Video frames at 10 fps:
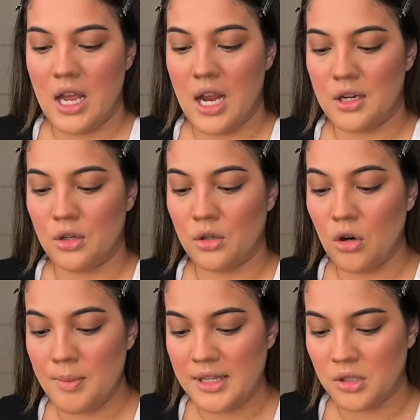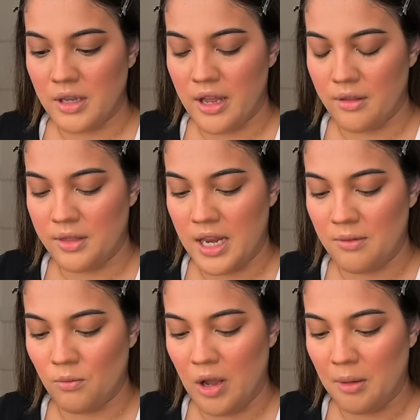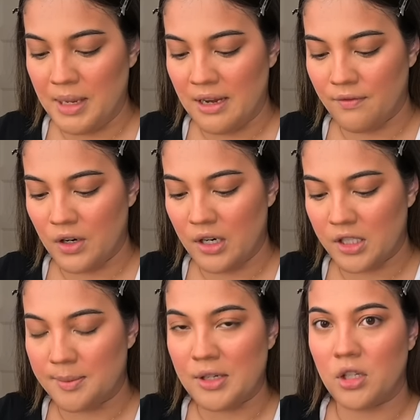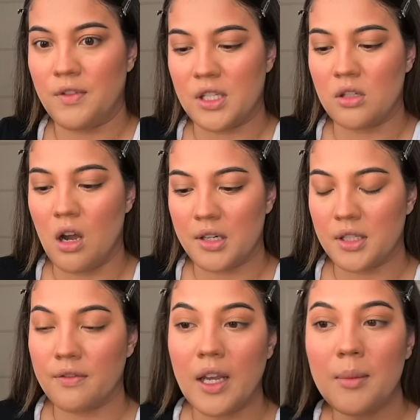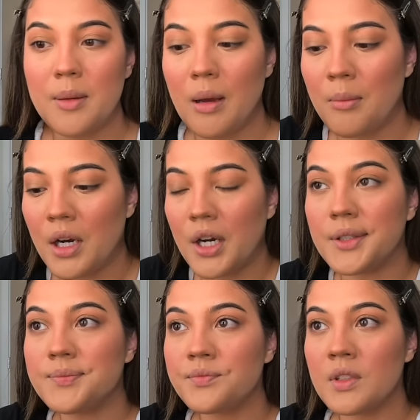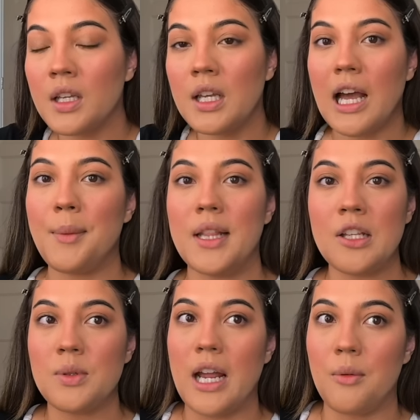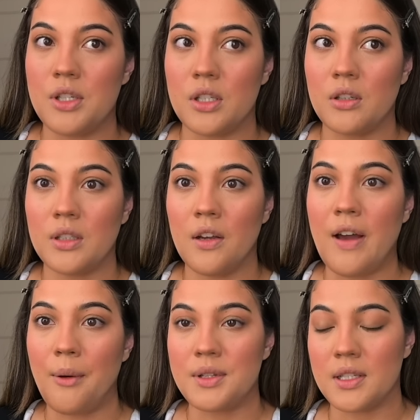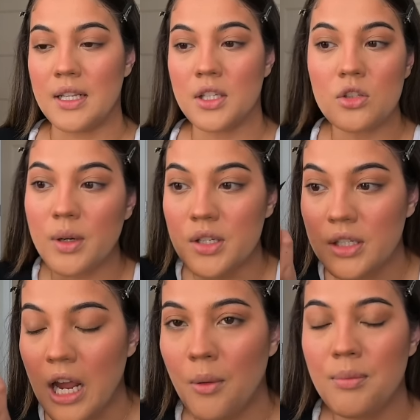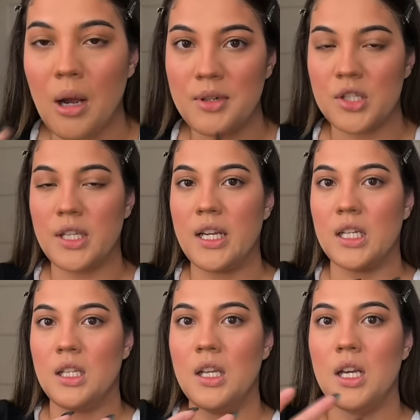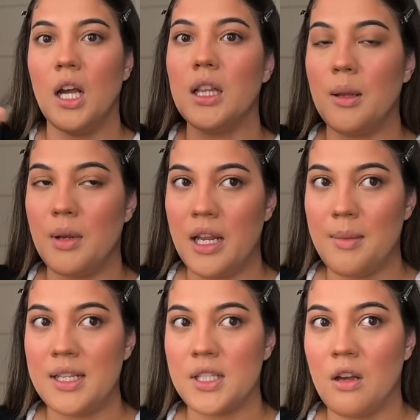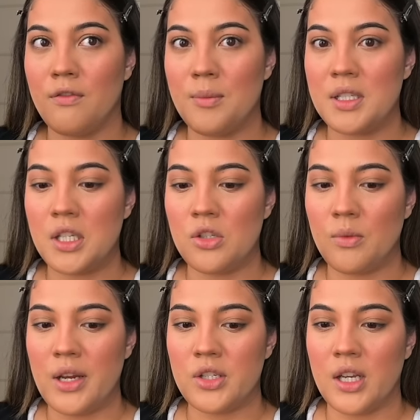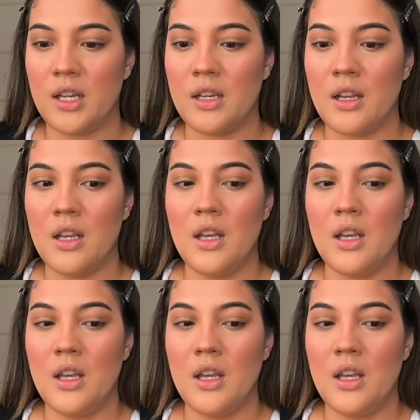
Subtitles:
and your own mental health and well-being first, especially if it's a toxic family member. I mean, that's what I would do if I was in that situation. I would probably just like eliminate myself from the situation,